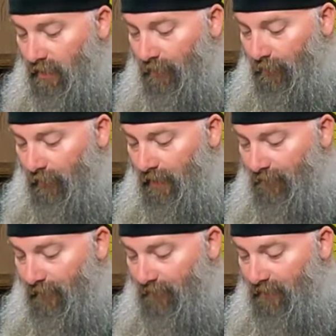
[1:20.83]
in the
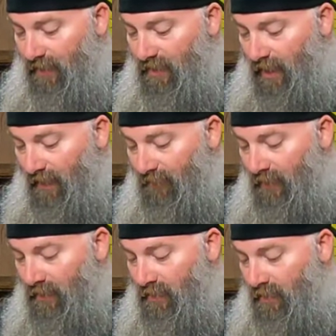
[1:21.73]

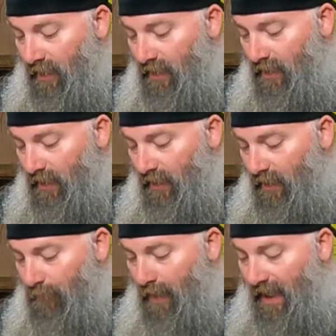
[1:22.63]
357s that did
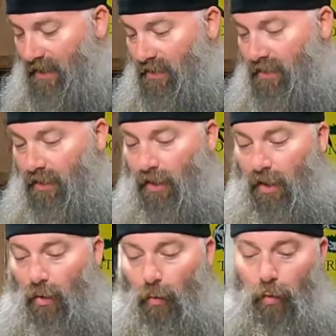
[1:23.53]
the best
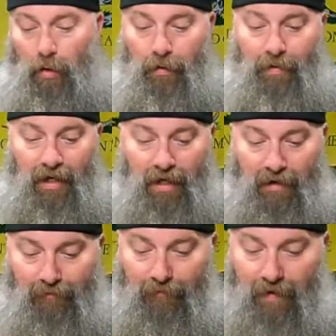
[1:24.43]
were
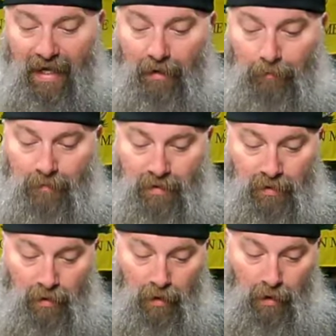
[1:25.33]
the
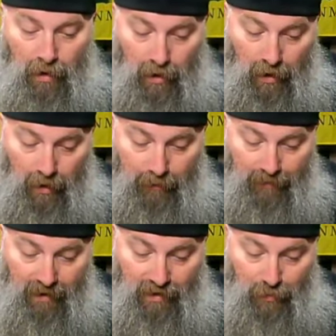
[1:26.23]
Venoms.
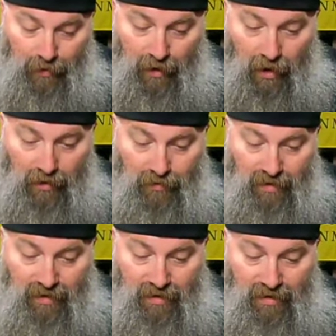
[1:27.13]
These were the
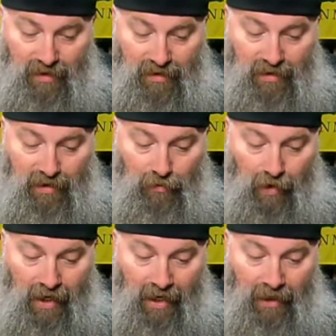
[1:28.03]
160
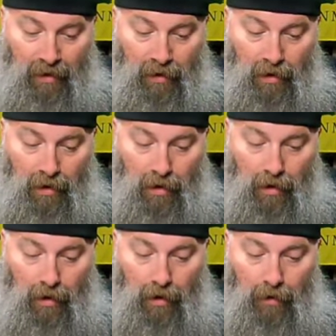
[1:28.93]
grain,
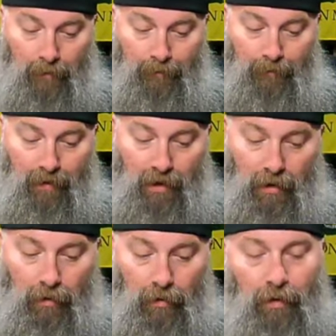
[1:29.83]

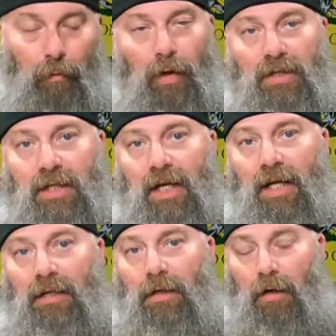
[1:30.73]
you know, and once
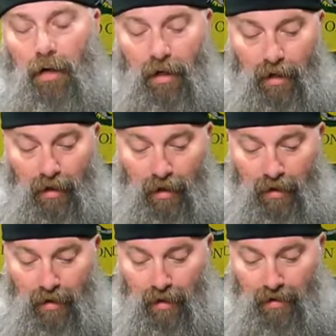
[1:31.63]
again, you know,
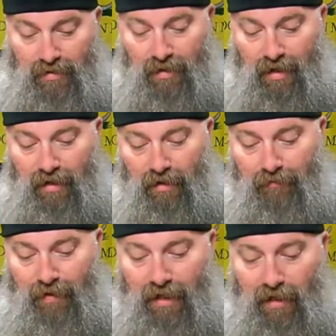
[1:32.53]
I said it in
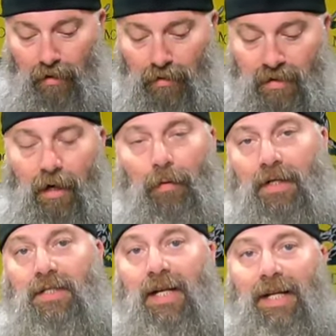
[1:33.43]
the videos and I
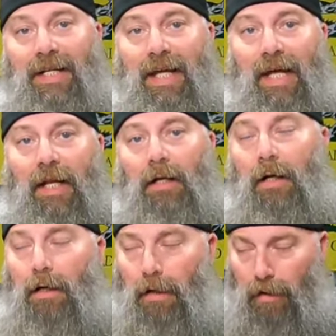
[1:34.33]
want to say it again.